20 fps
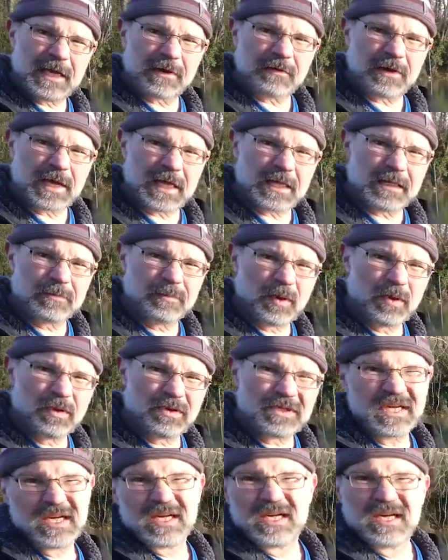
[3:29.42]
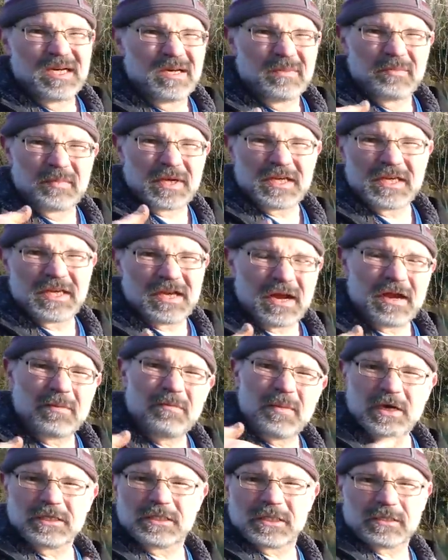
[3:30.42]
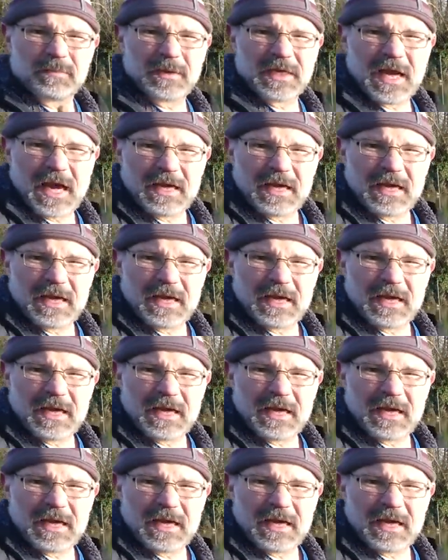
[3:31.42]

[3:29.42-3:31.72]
hear it hit the board, but you know, it might just be